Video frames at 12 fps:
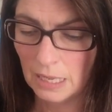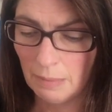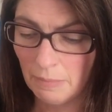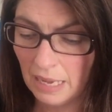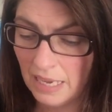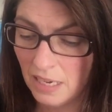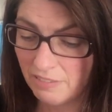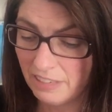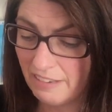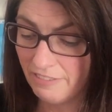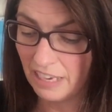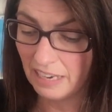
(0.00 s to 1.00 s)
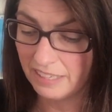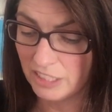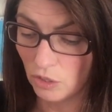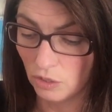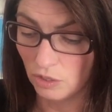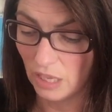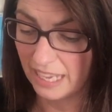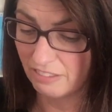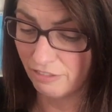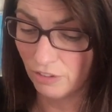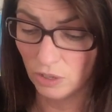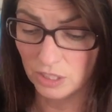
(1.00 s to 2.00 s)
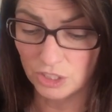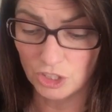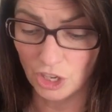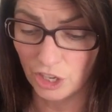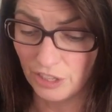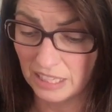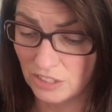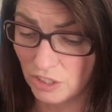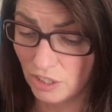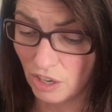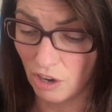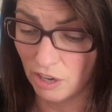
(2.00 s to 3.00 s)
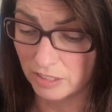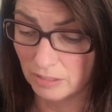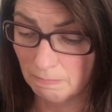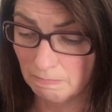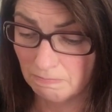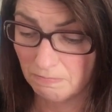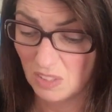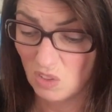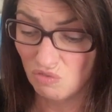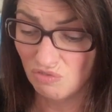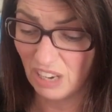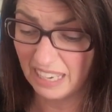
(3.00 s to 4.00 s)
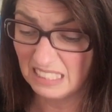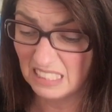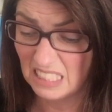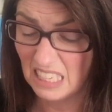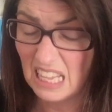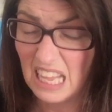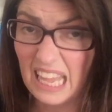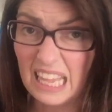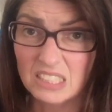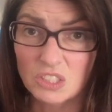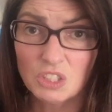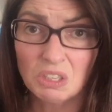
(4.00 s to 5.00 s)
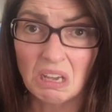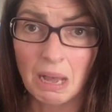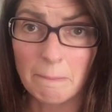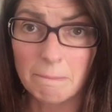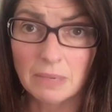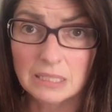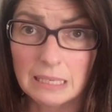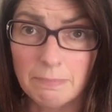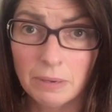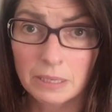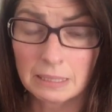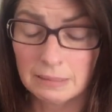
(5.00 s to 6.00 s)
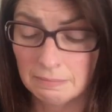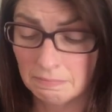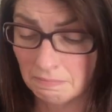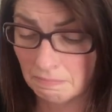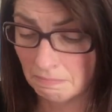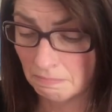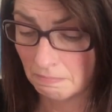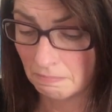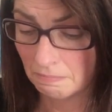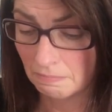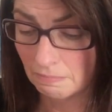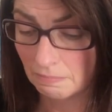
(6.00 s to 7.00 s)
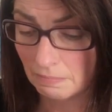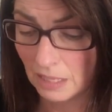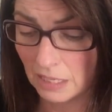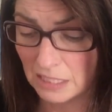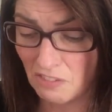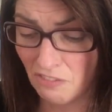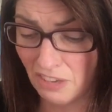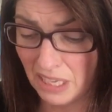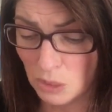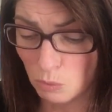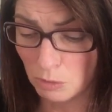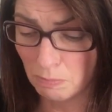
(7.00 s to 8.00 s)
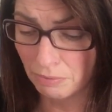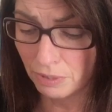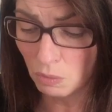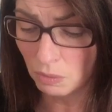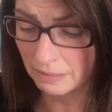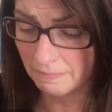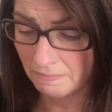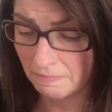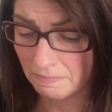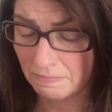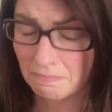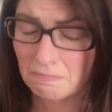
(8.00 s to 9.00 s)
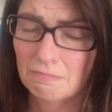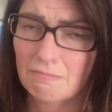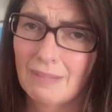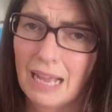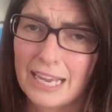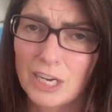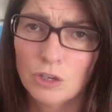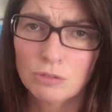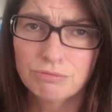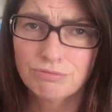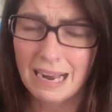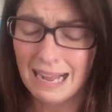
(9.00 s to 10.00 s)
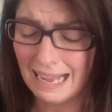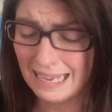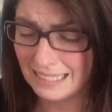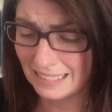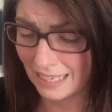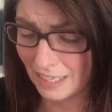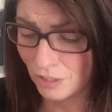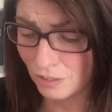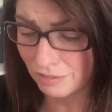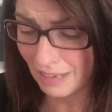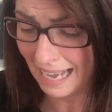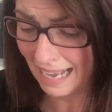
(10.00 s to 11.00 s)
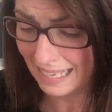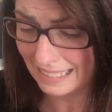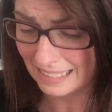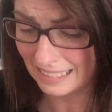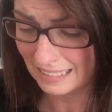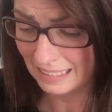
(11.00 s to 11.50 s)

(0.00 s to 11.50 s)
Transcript: My lovely fairy doll had fallen down into the garden, right into a muddy puddle, and its face was broken. I cried and I cried.